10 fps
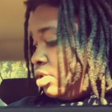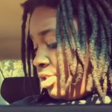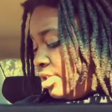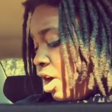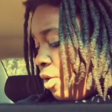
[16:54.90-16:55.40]

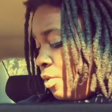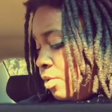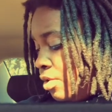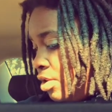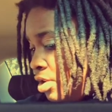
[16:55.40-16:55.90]
So,
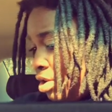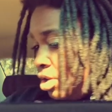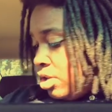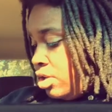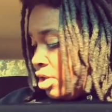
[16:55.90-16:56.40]

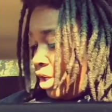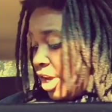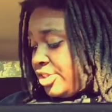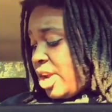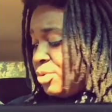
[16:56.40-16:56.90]

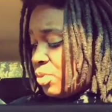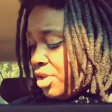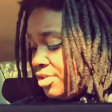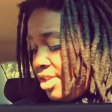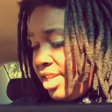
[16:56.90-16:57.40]
yesterday was
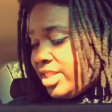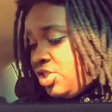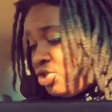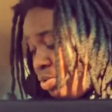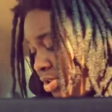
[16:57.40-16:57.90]
one of those days, I
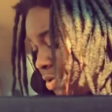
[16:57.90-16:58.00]
just threw it